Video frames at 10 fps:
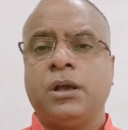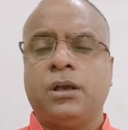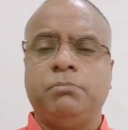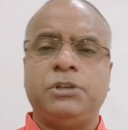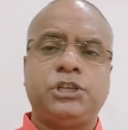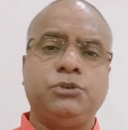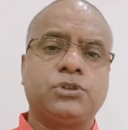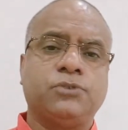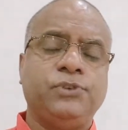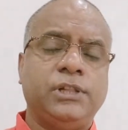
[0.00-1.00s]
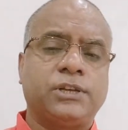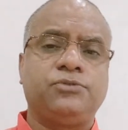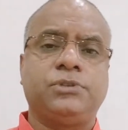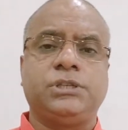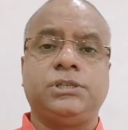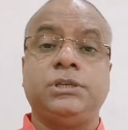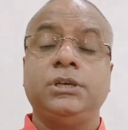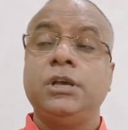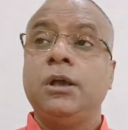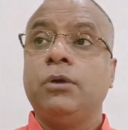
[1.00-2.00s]
misuse of electricity.
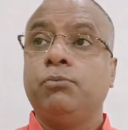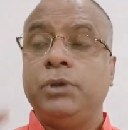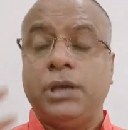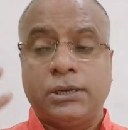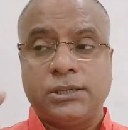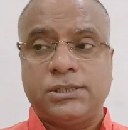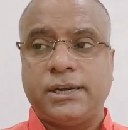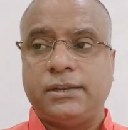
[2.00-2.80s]
We understand